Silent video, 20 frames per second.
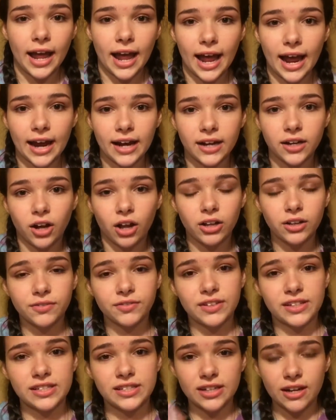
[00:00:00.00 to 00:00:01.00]
and all of
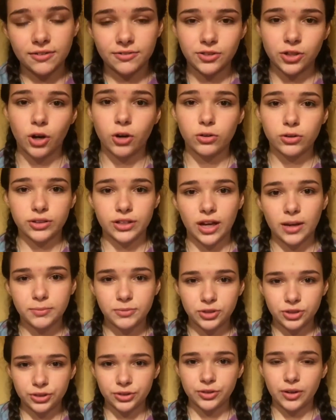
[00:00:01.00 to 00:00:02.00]
this stuff totaled
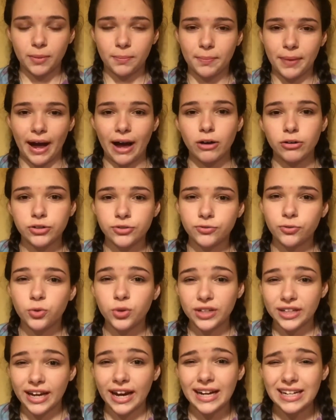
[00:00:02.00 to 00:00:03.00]
up to about
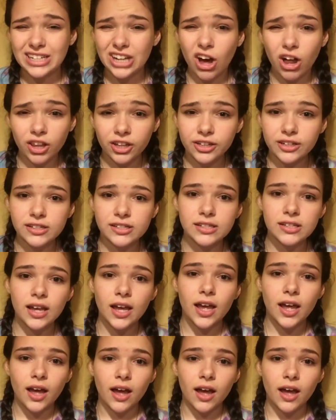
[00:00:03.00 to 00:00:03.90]
$48.